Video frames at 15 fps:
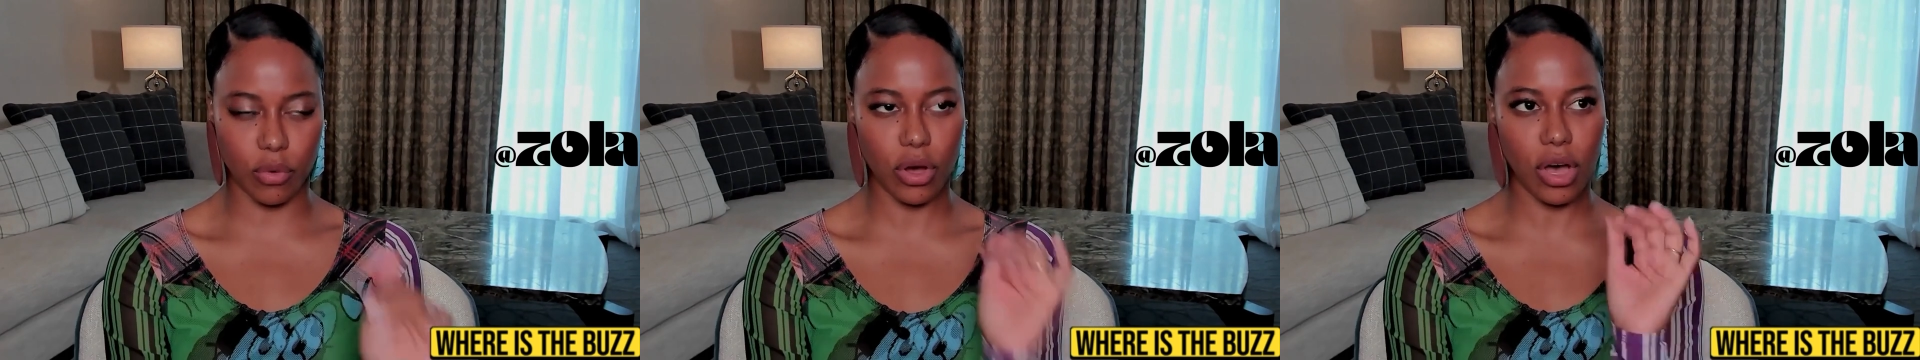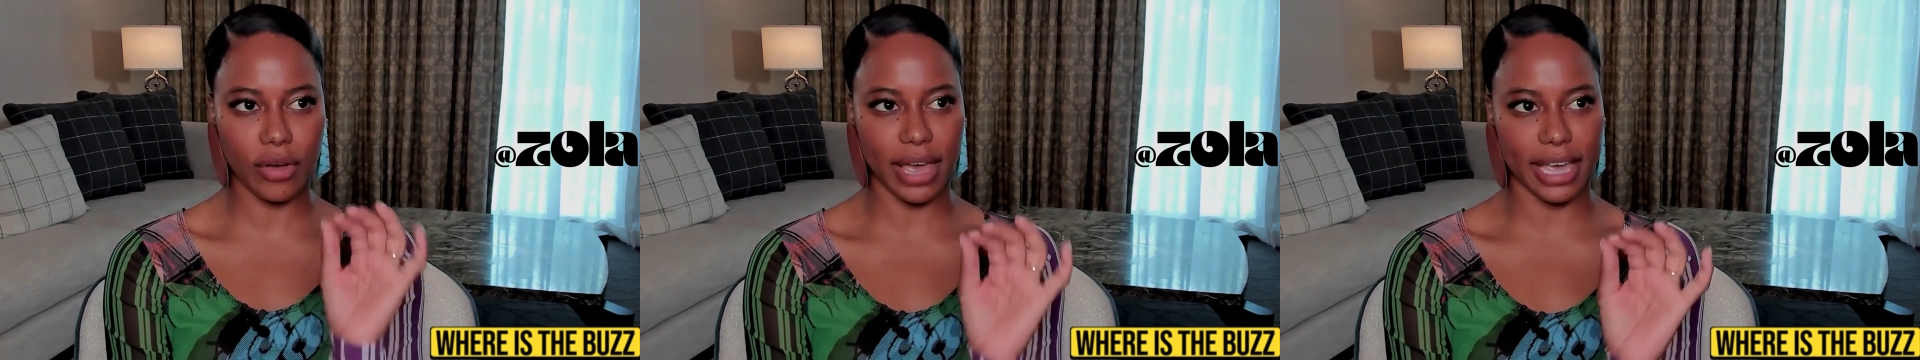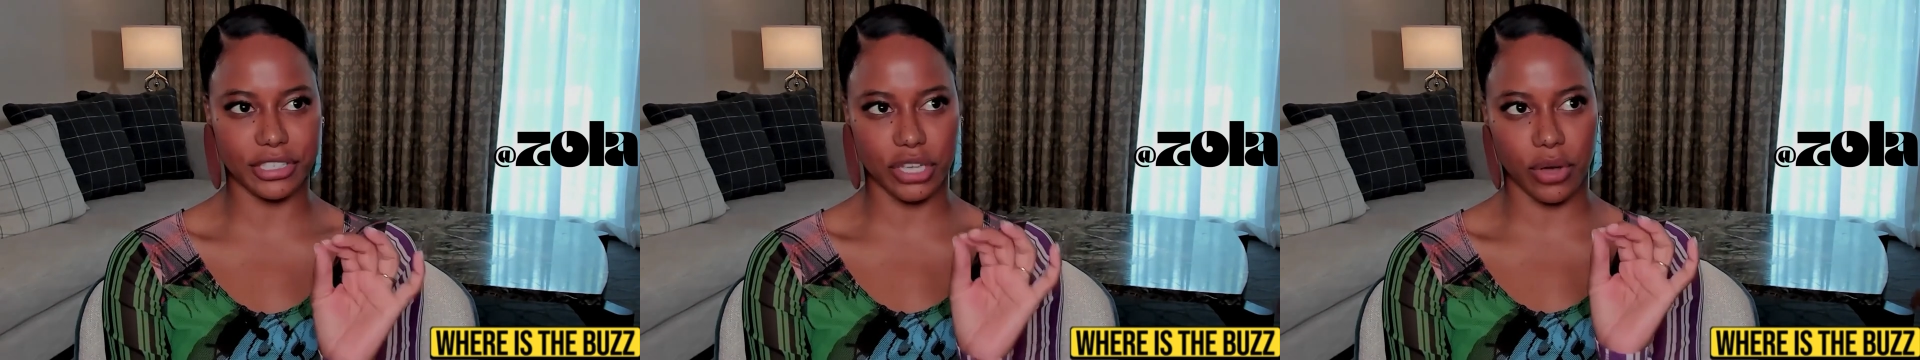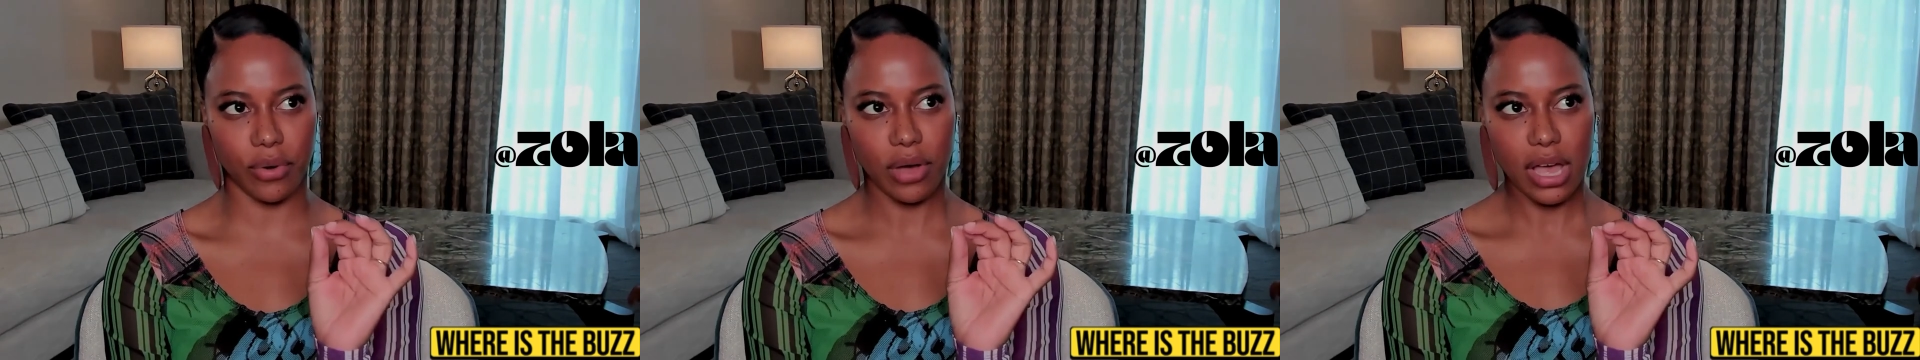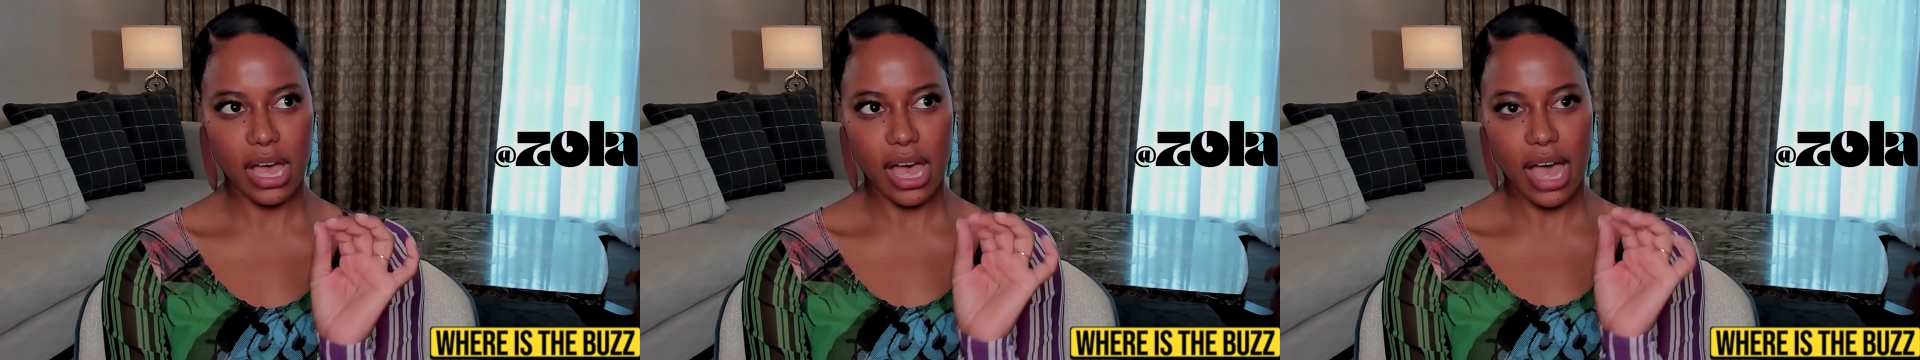Okay, so
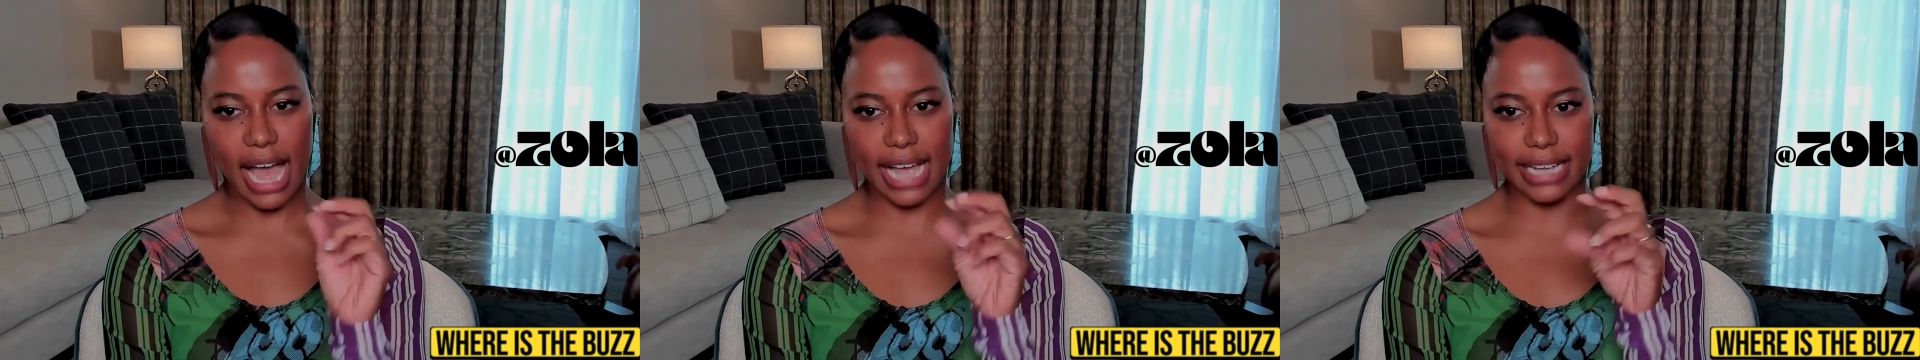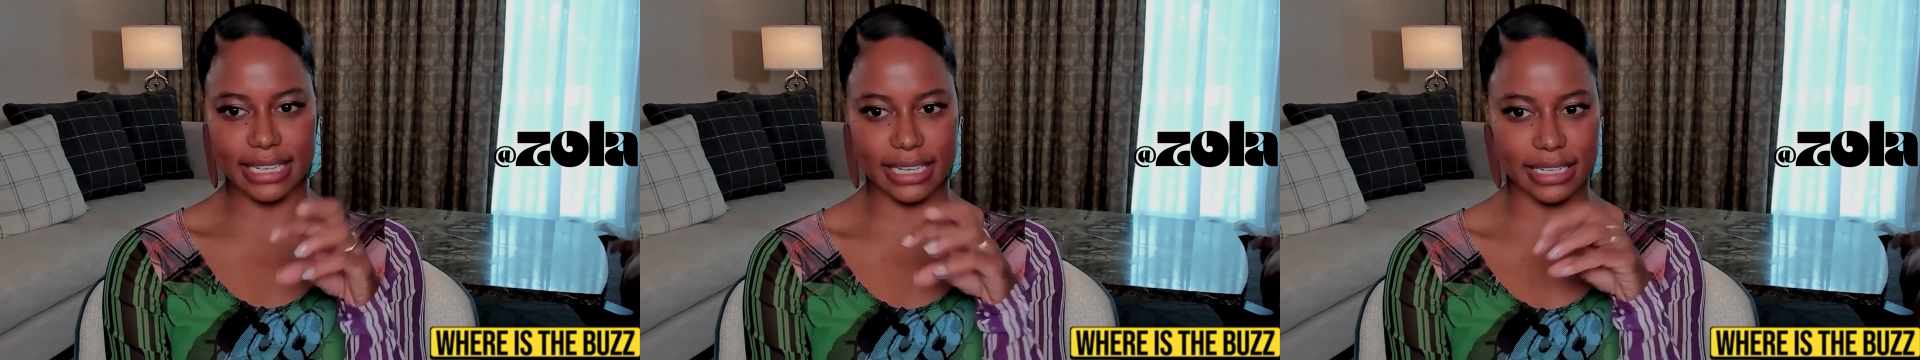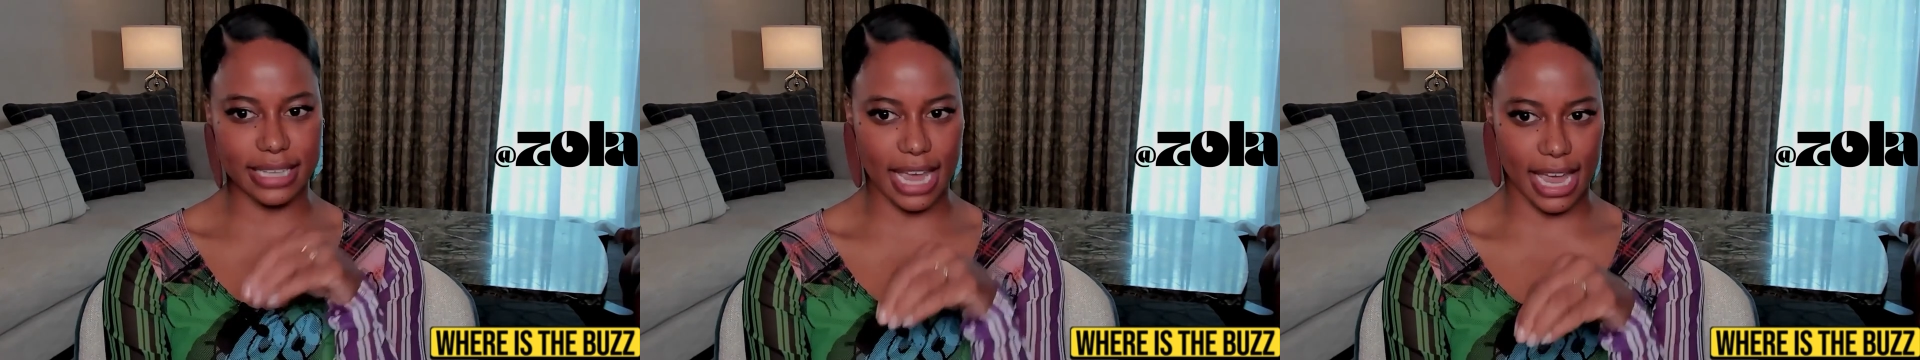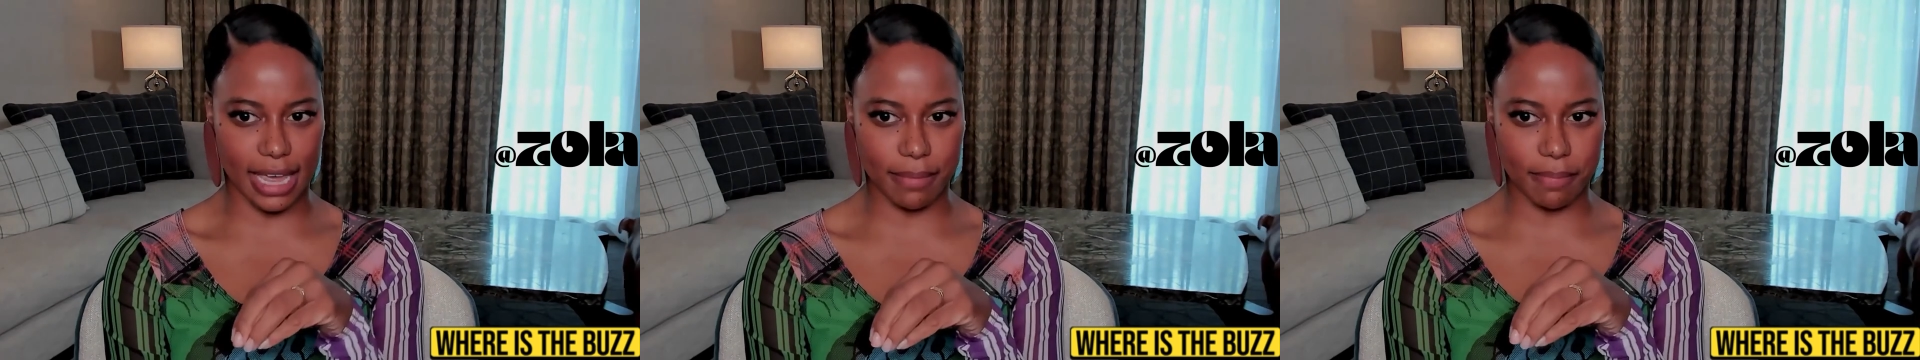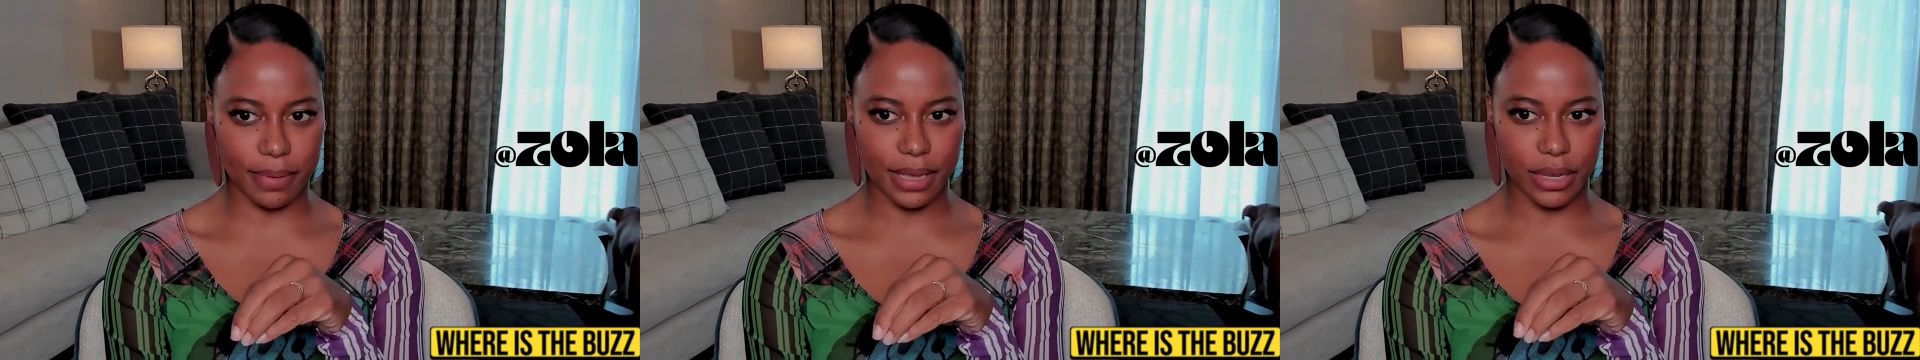I did a
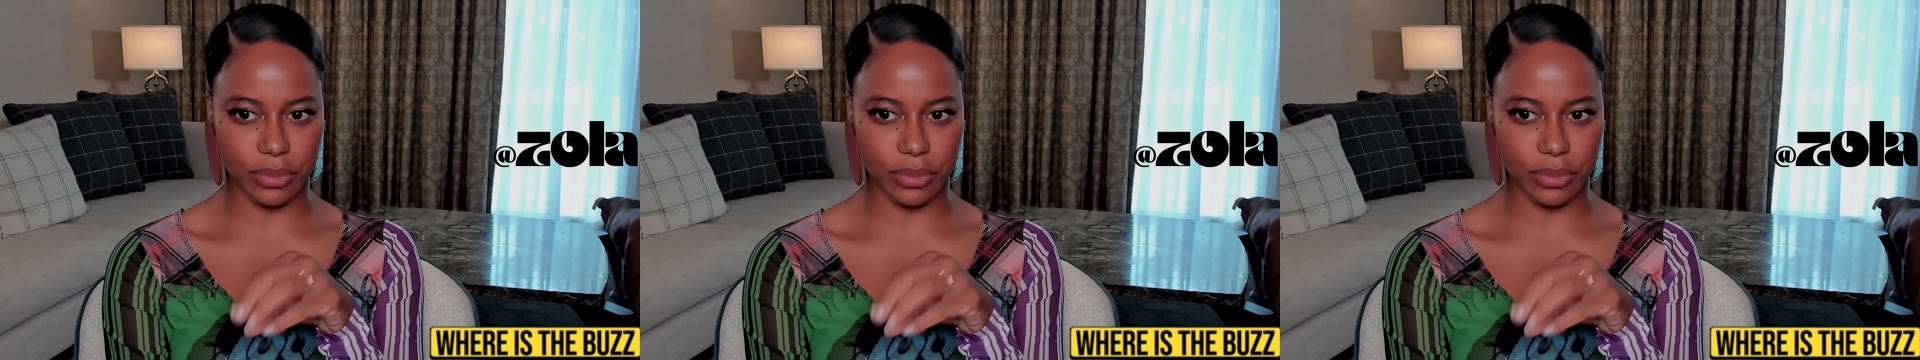tape.